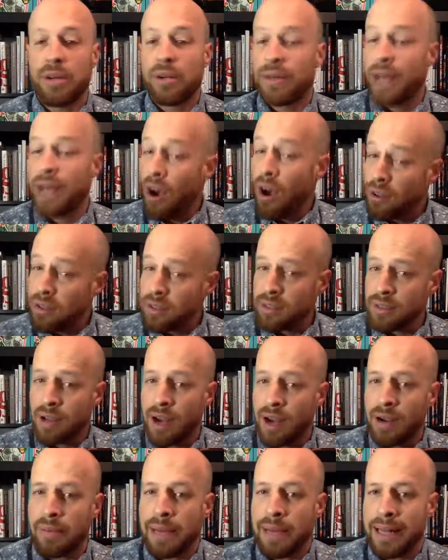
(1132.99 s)
who they also
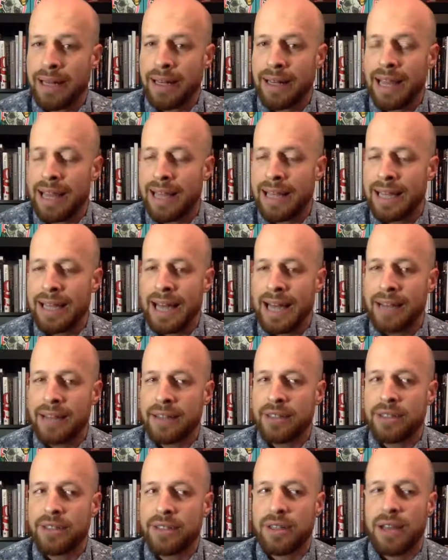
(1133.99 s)
talk about in that
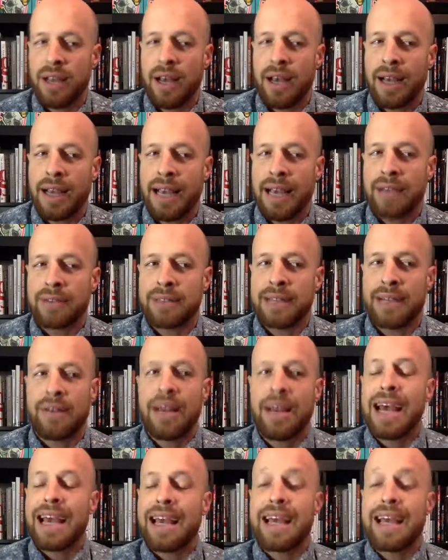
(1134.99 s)
countdown.